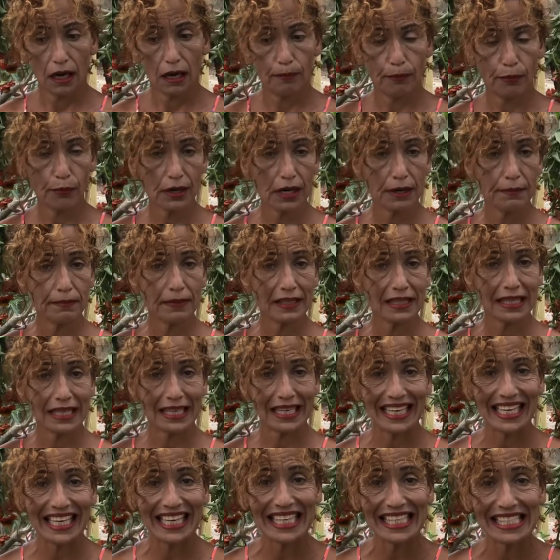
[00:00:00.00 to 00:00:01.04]
Put them in the
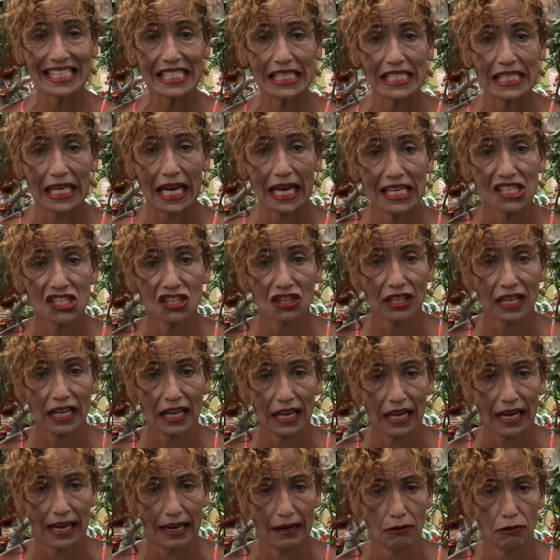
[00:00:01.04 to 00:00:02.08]
east side of the
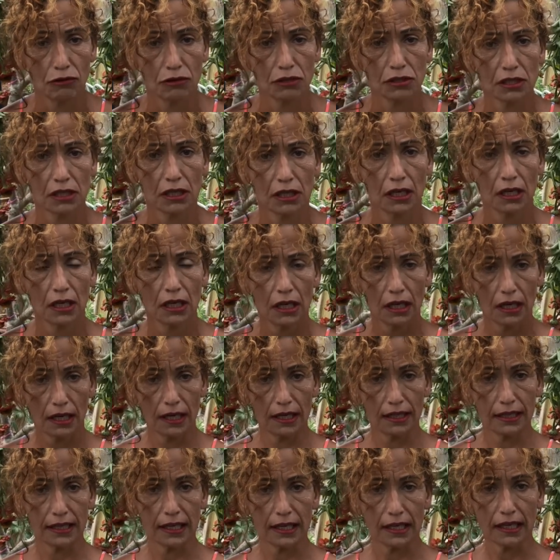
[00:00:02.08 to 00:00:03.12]
house.
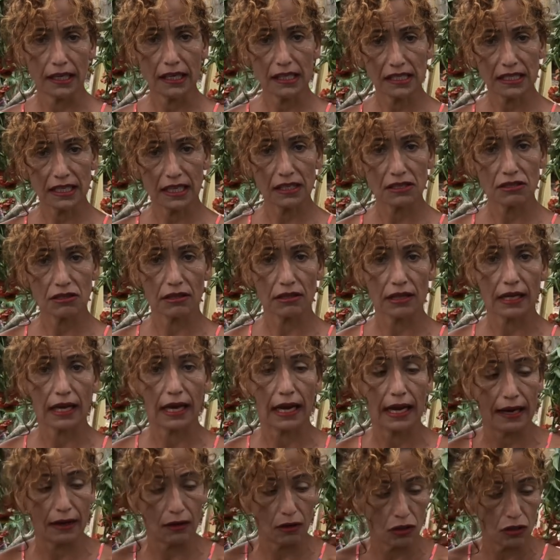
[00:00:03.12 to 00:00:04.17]
In the east side of the
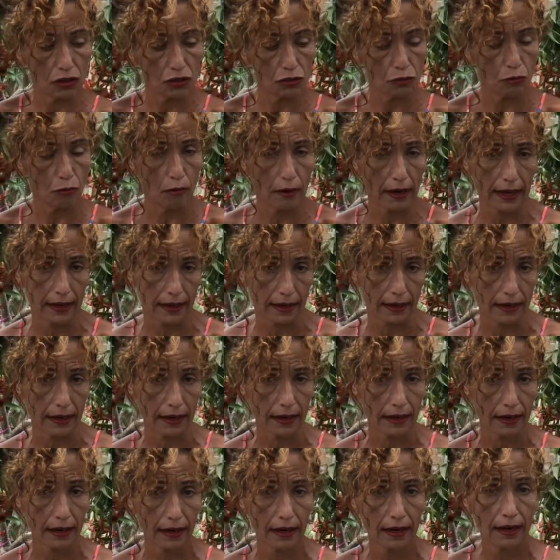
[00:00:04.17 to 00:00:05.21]
house where
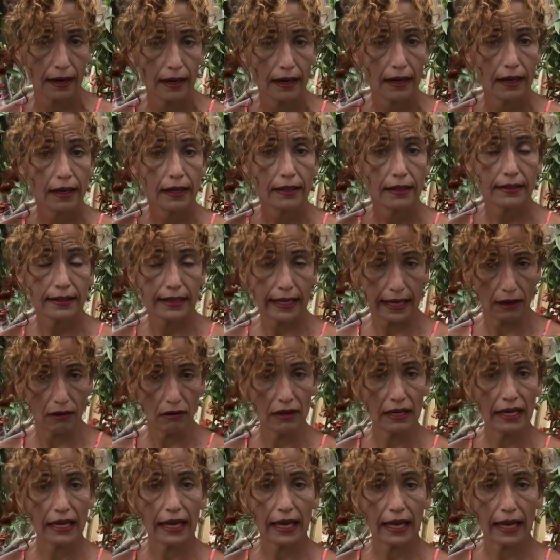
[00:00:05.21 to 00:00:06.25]
they
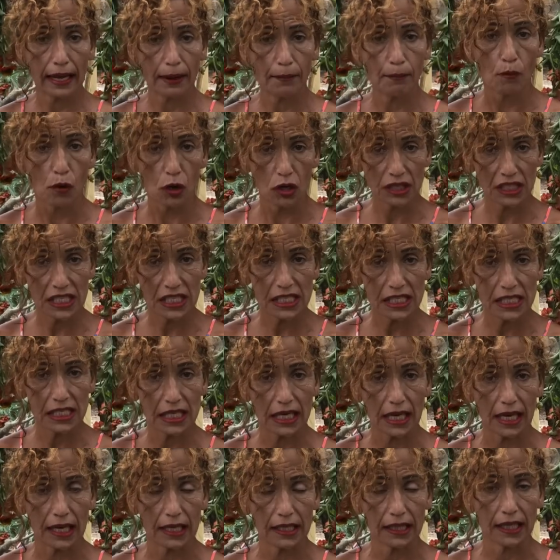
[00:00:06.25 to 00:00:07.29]
only get morning
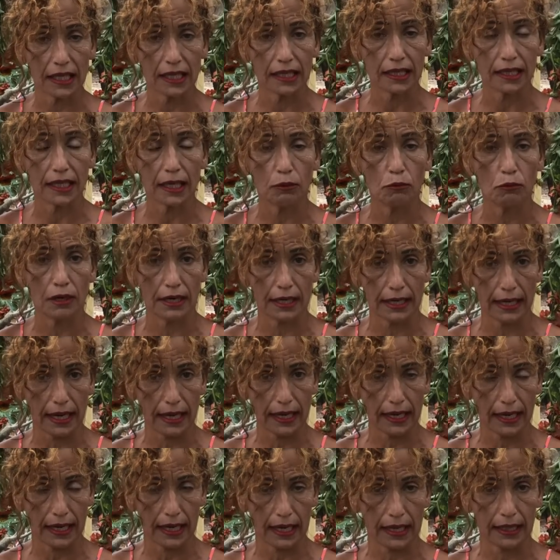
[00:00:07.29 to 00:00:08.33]
sun and they will
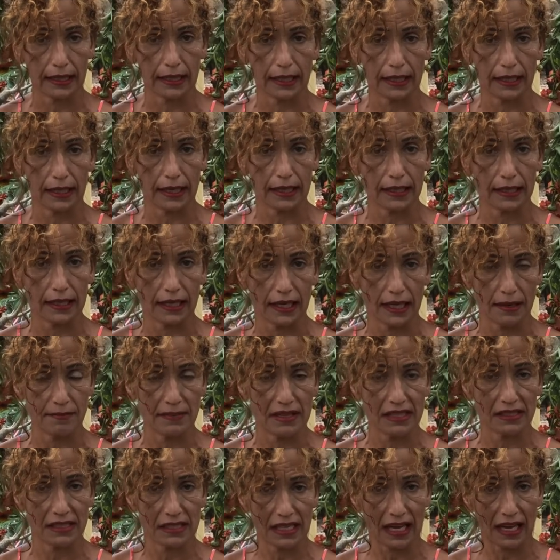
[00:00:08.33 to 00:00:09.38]
not get in the
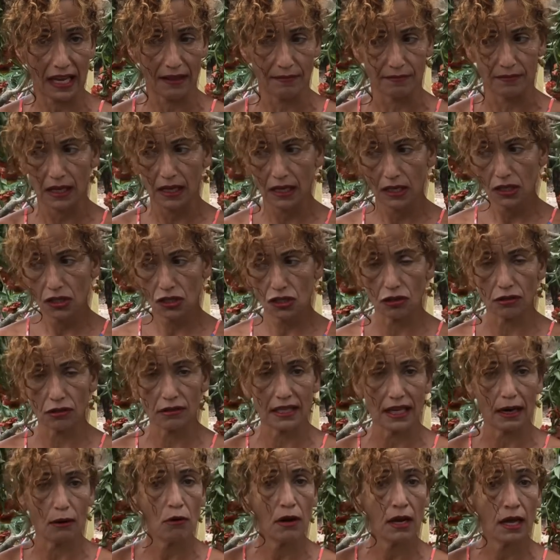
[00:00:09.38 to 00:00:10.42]
evening sun. So
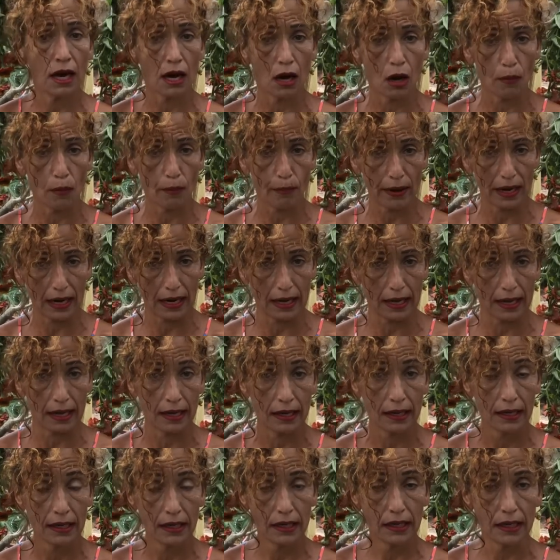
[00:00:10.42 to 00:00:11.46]
that will help a
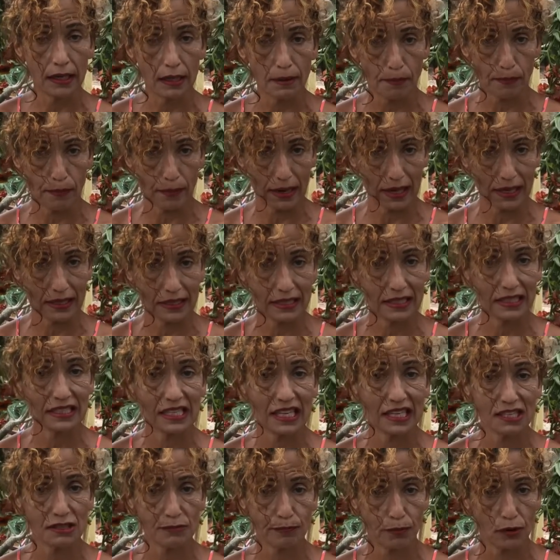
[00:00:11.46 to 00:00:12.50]
lot if the plant is
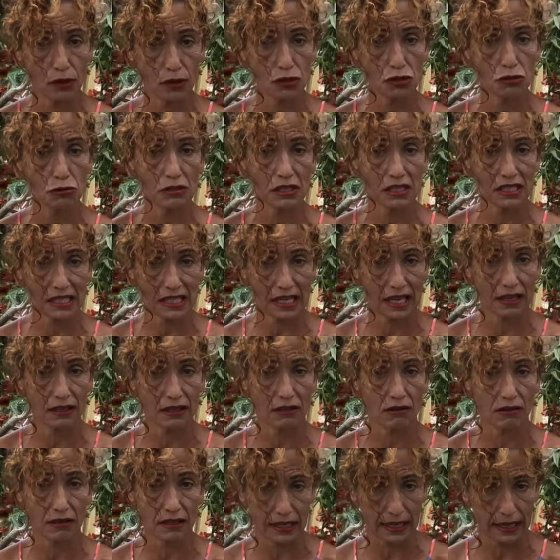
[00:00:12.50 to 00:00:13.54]
not exposed to the sun
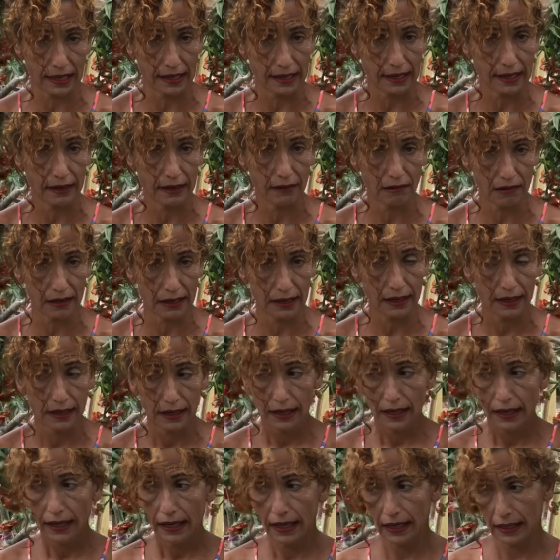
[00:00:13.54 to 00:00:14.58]
all day, okay?
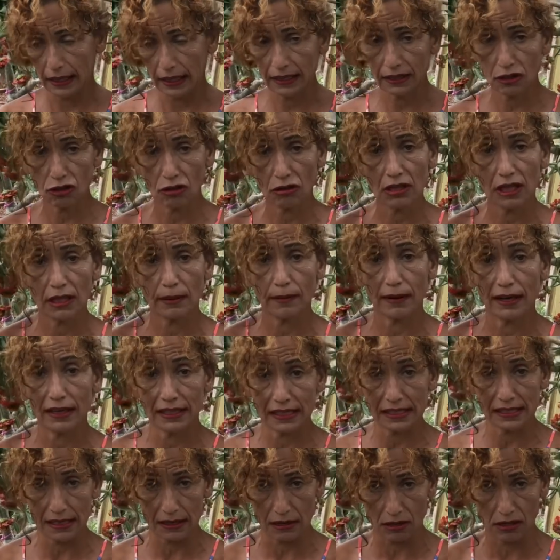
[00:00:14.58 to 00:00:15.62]
And I'm talking about
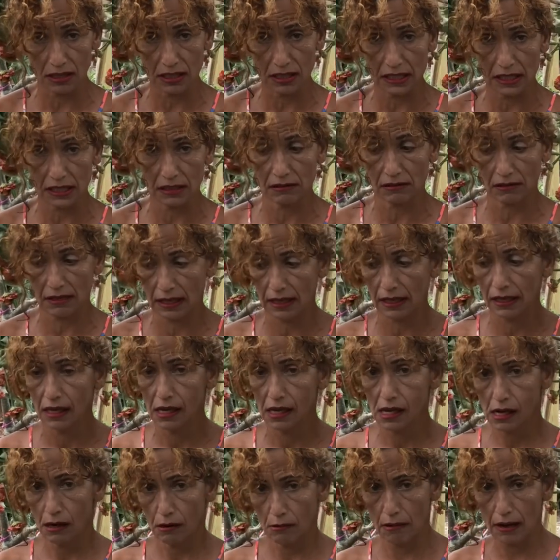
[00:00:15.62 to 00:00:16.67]
desert rosas, okay?
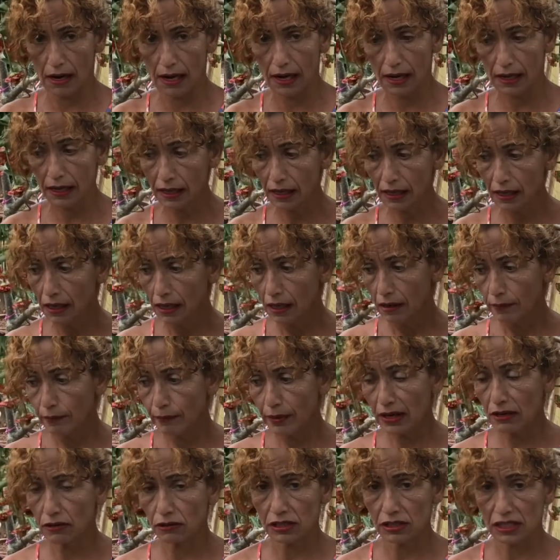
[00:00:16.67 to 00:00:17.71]
Why?
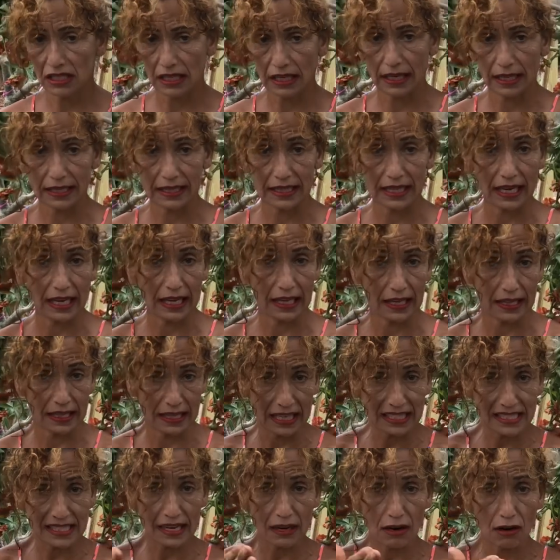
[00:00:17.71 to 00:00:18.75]
Because the
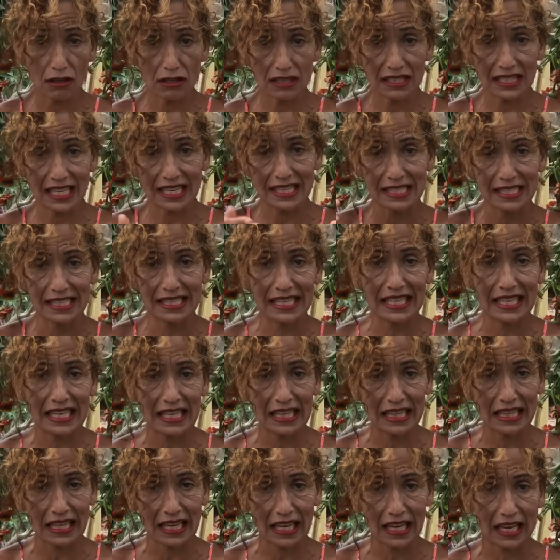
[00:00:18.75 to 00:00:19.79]
desert rosas
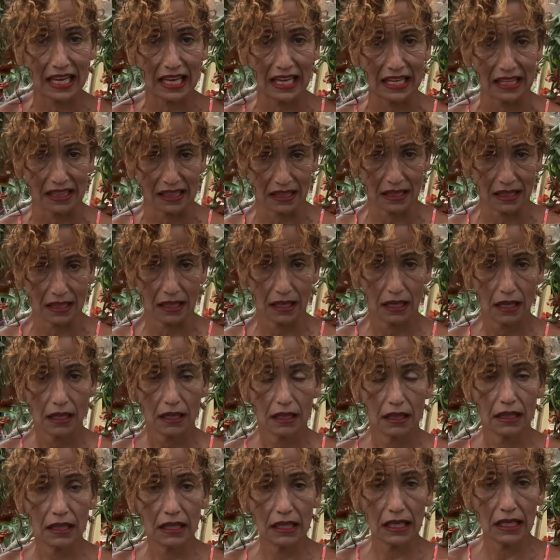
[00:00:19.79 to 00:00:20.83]
need the heat,
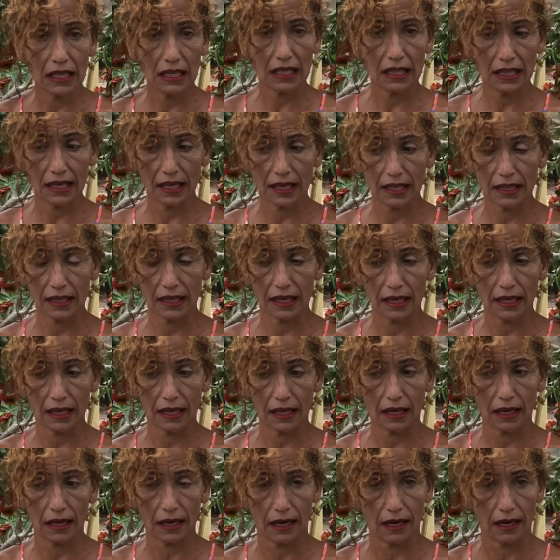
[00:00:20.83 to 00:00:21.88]
need
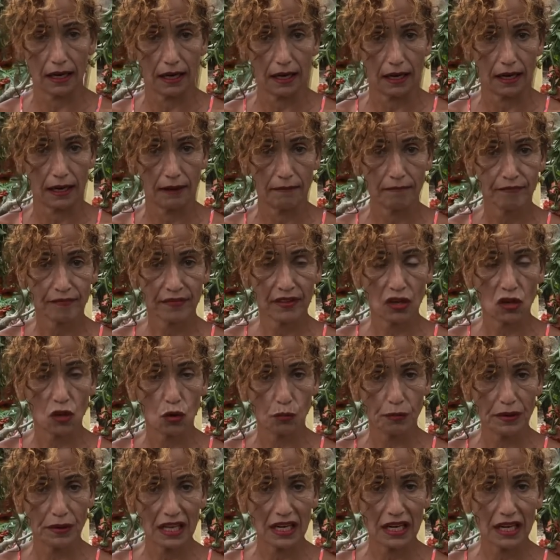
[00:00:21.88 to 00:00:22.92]
the
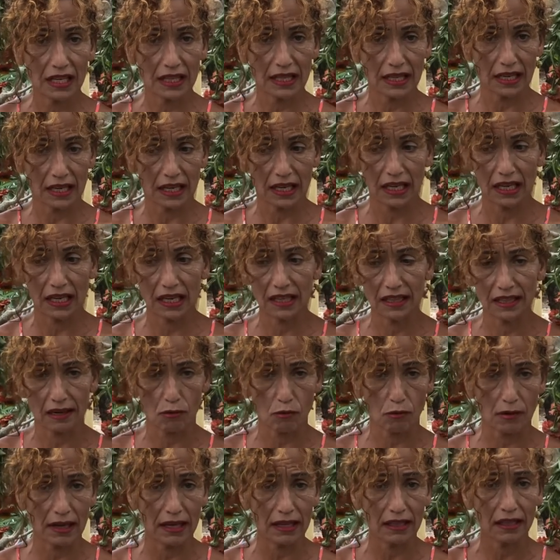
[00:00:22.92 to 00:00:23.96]
humidity, the heat, the
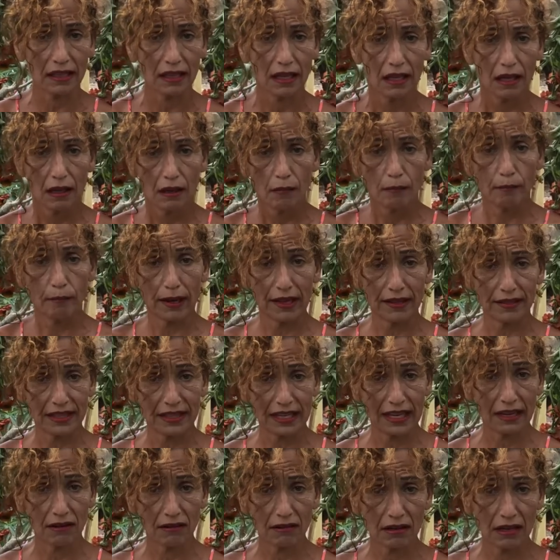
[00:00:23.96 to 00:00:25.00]
rain, but
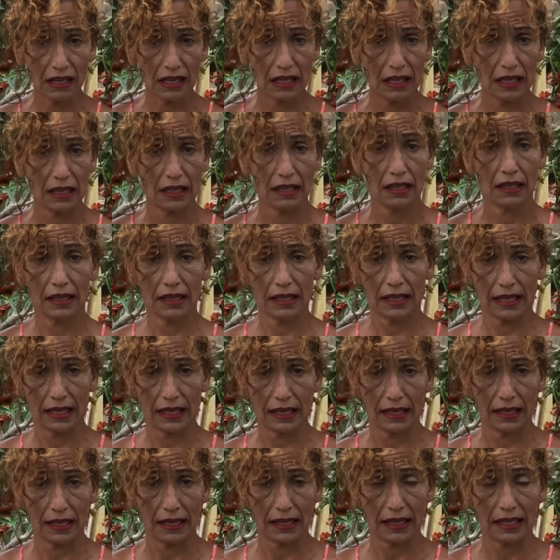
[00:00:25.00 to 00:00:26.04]
they don't need
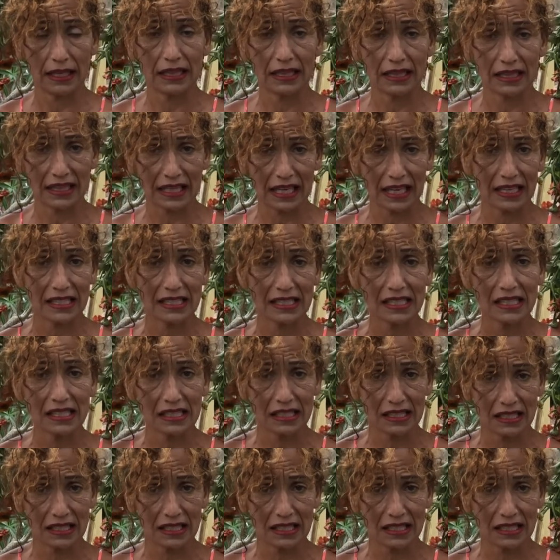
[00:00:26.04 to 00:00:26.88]
the intense